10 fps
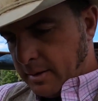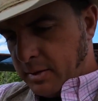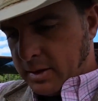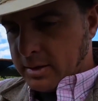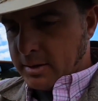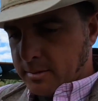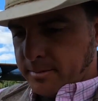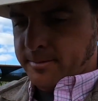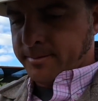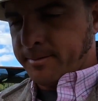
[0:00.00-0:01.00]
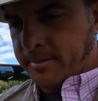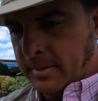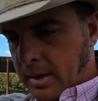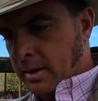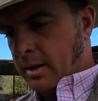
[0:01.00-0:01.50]
we did some
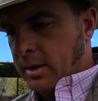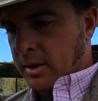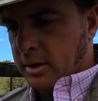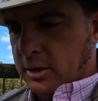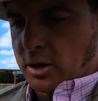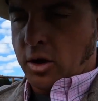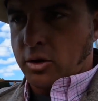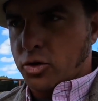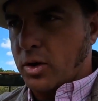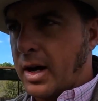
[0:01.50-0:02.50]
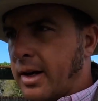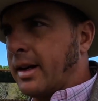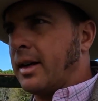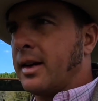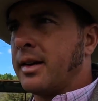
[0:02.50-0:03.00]
just long
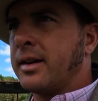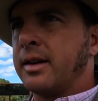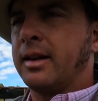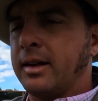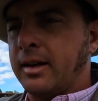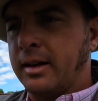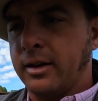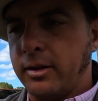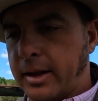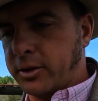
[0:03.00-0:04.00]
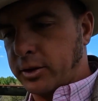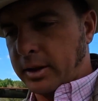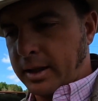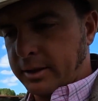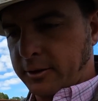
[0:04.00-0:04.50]
trotting, little
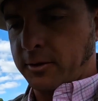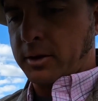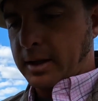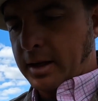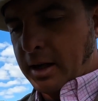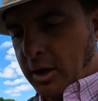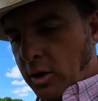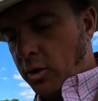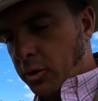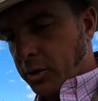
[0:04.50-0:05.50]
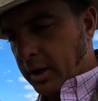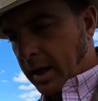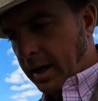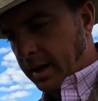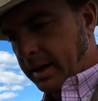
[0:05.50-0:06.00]
exercise for the older
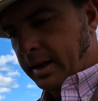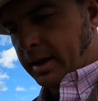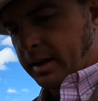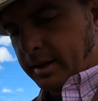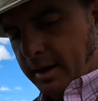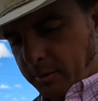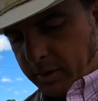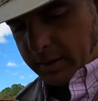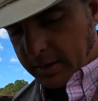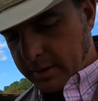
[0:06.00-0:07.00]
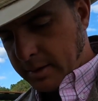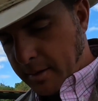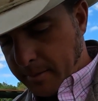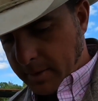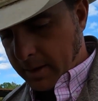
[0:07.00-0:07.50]
guy, and then we did
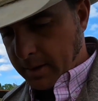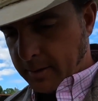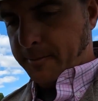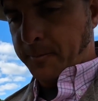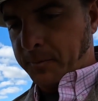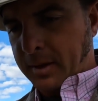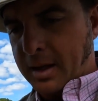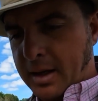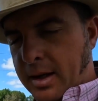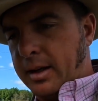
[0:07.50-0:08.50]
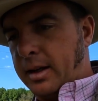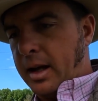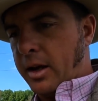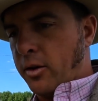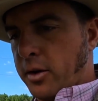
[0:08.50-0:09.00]
some
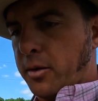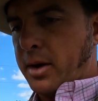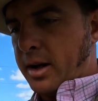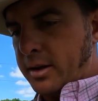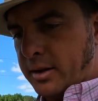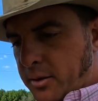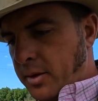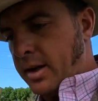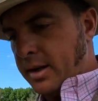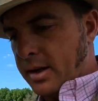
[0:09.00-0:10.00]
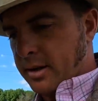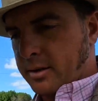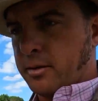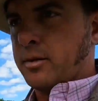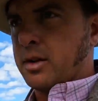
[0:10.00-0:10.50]
cantering around in the arena,
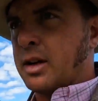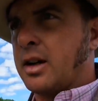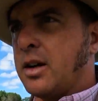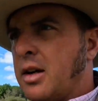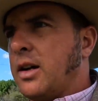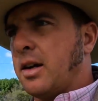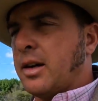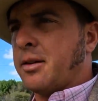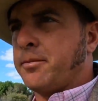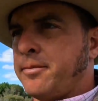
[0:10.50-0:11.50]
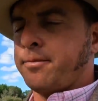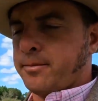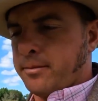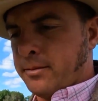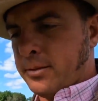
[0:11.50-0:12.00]
and
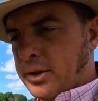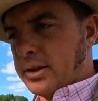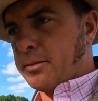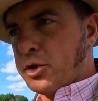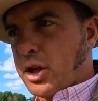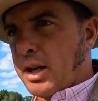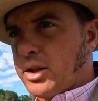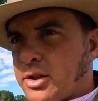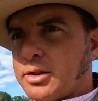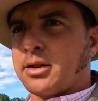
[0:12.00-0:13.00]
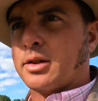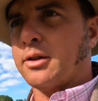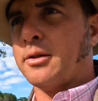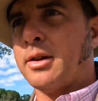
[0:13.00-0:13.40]
did some changes. So